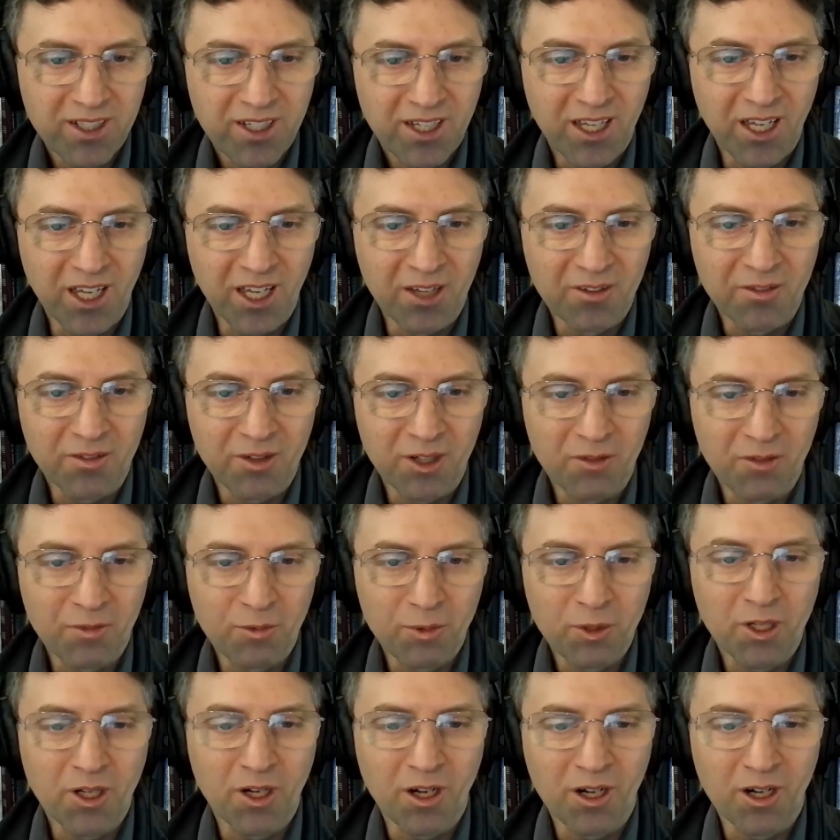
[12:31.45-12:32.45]
If
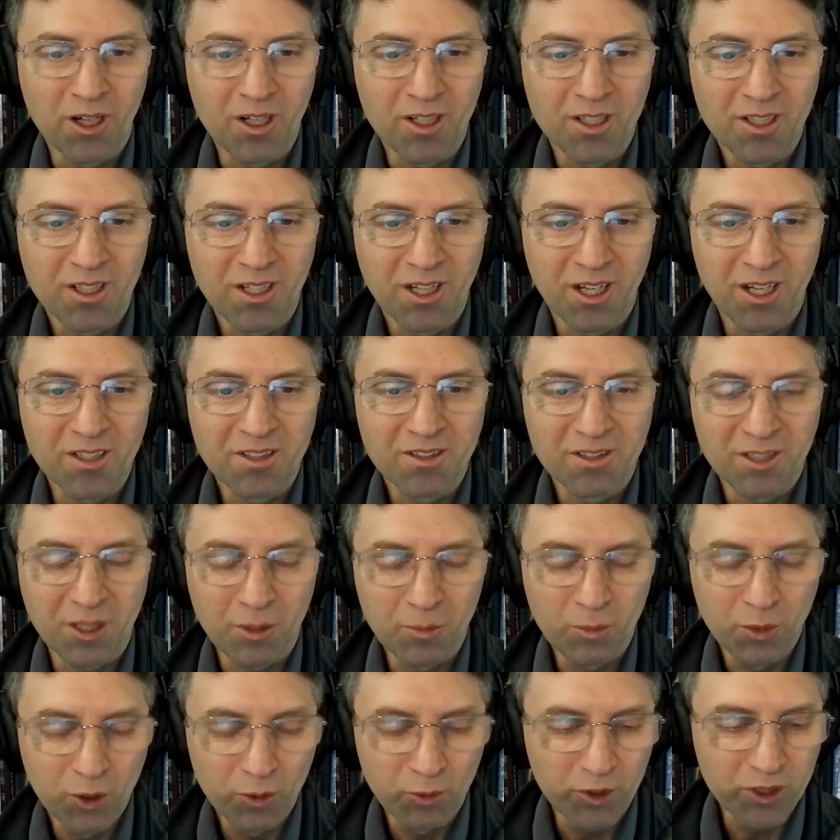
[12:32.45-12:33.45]
we are God's
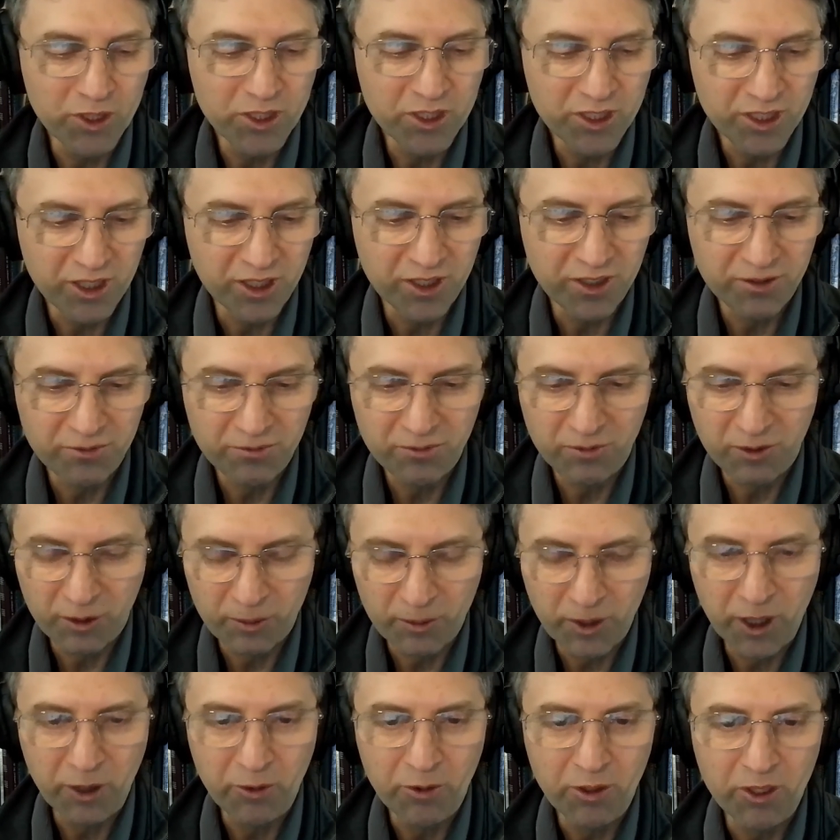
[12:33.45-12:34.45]
temple, which in
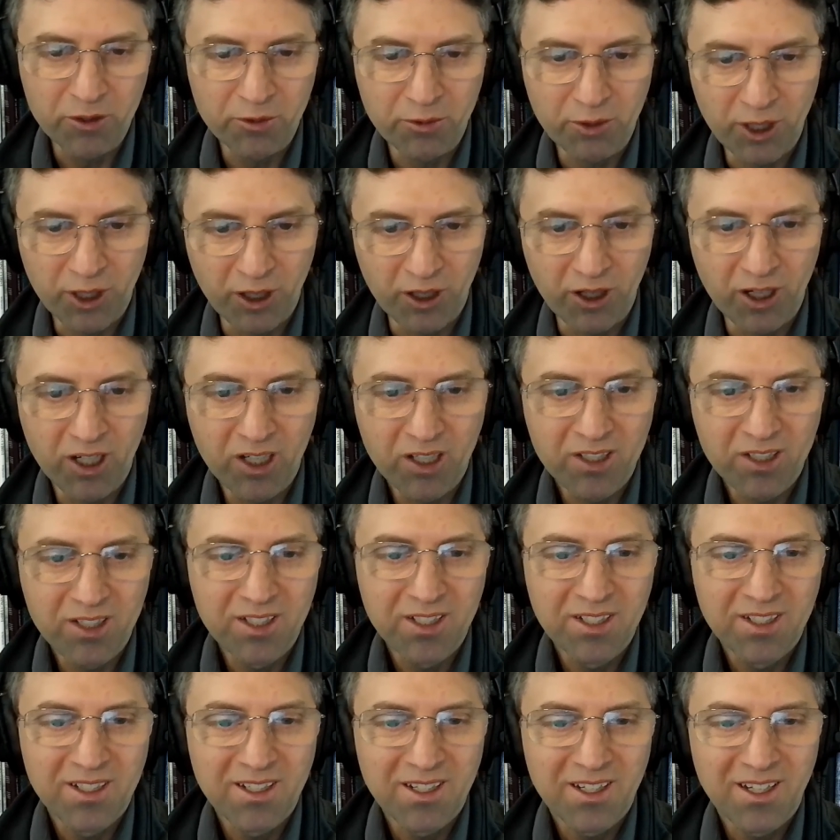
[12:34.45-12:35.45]
many ways we are,
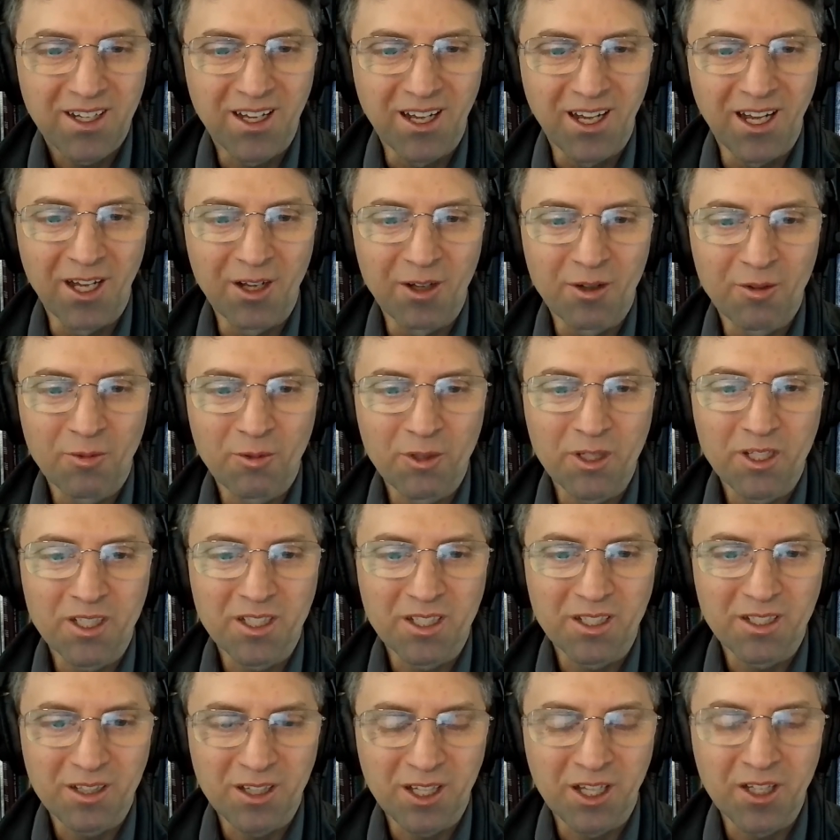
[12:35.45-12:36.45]
we
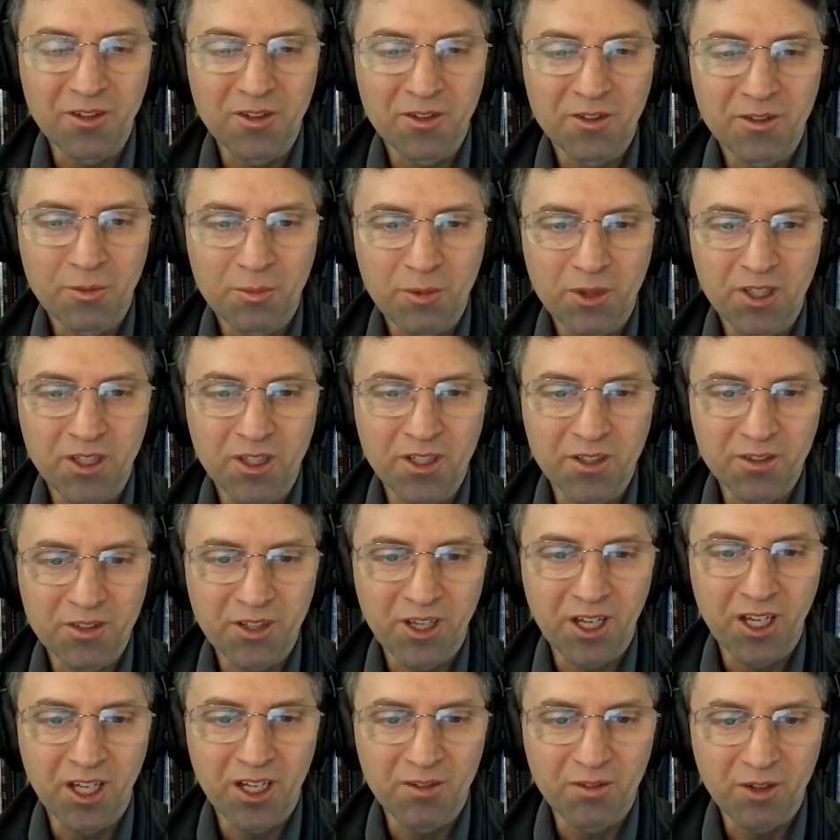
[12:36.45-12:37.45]
can cleanse some
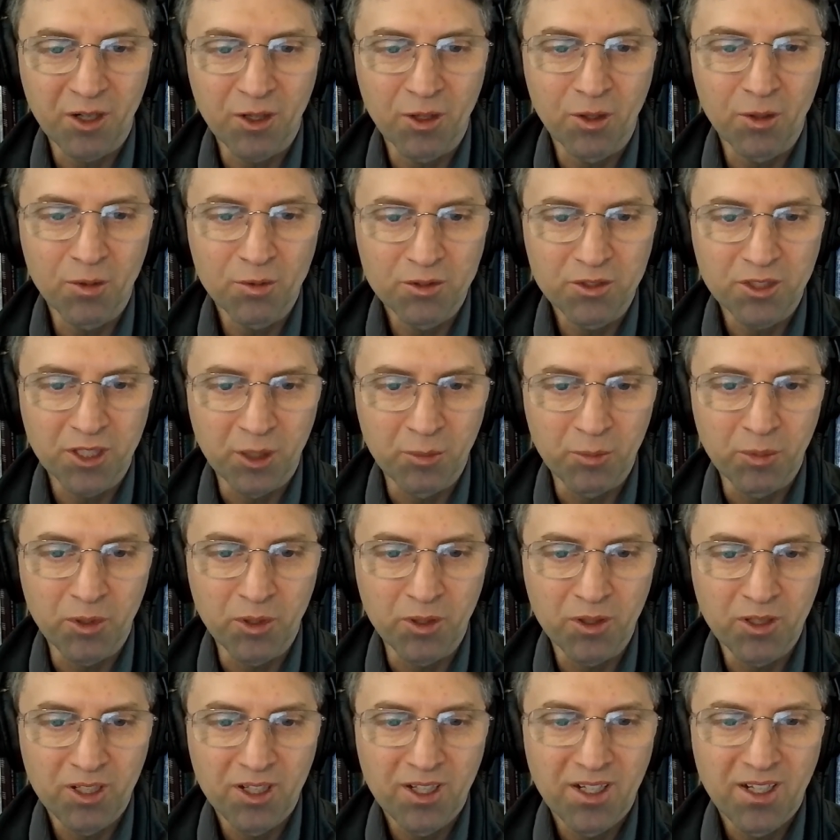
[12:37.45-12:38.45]
things out of our own
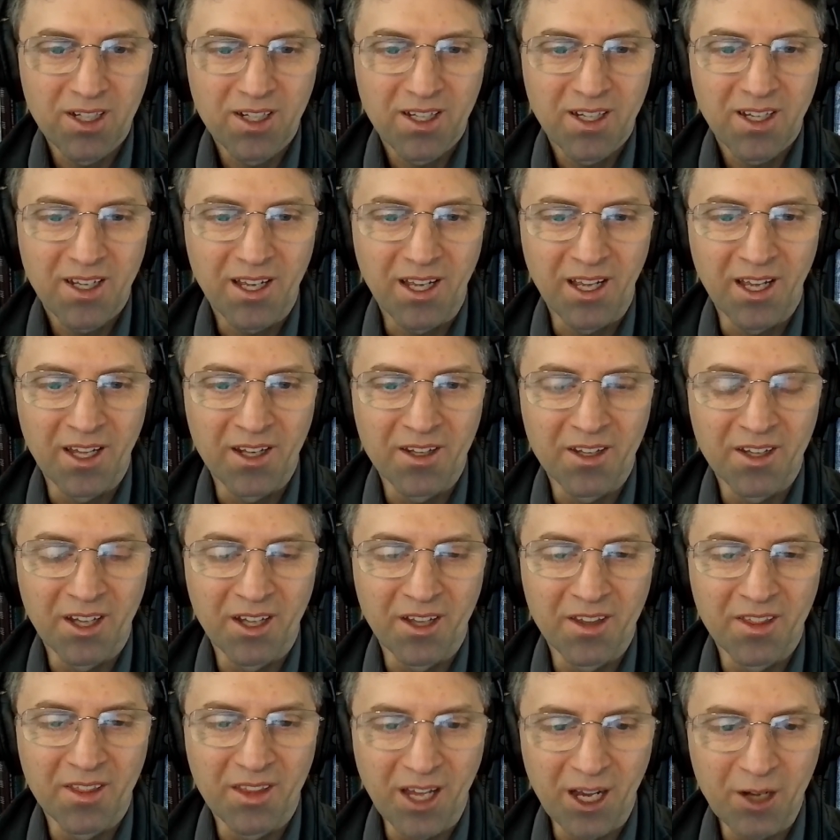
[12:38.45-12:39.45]
temple, and
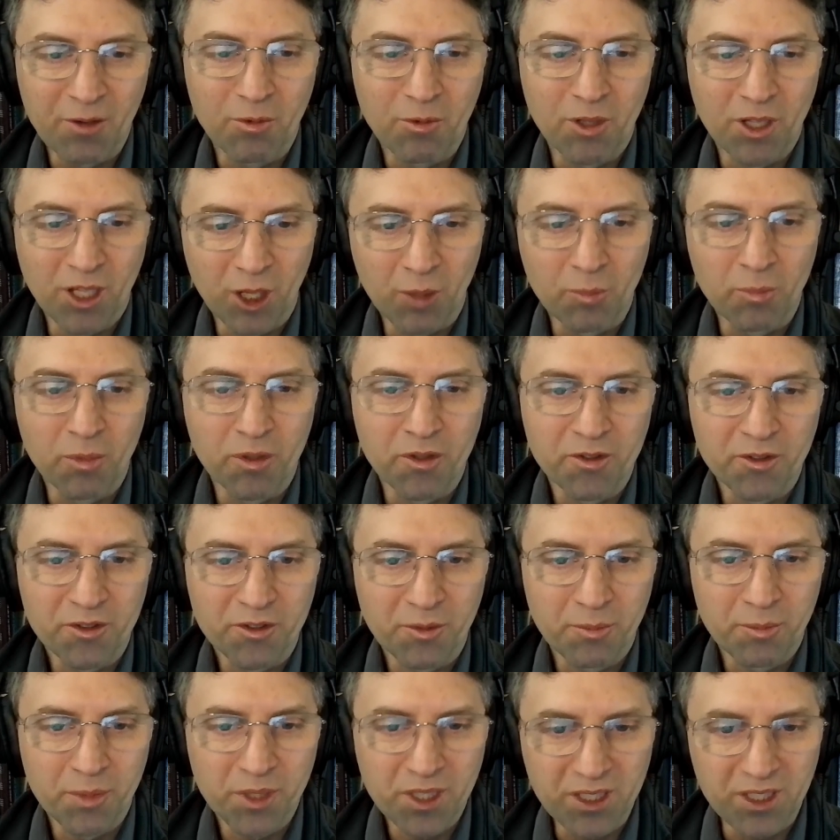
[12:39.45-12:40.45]
that will help us
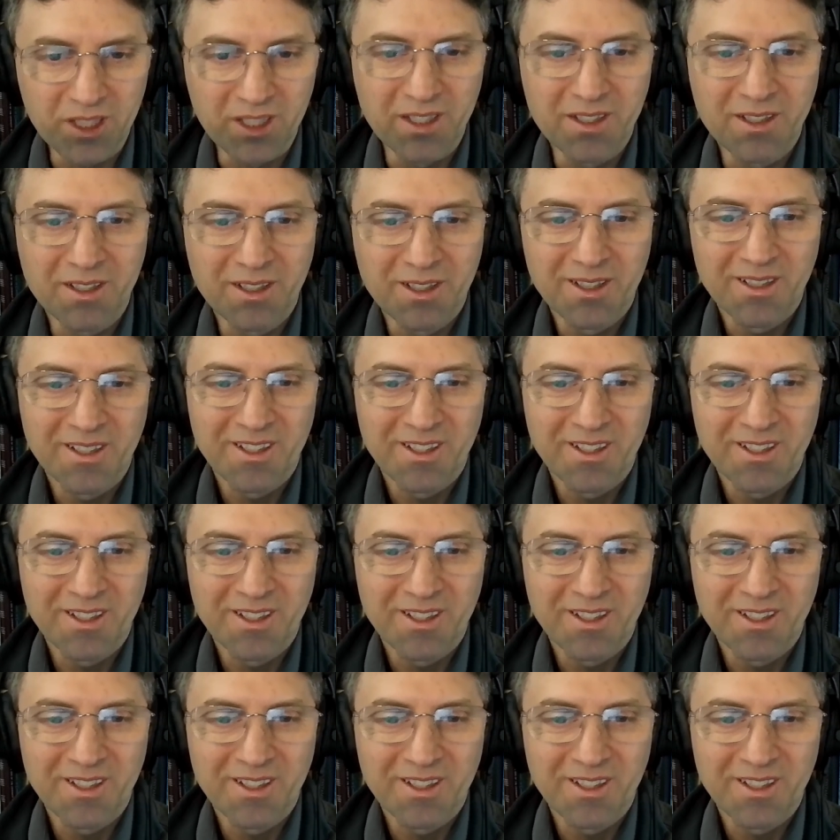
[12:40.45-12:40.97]
to be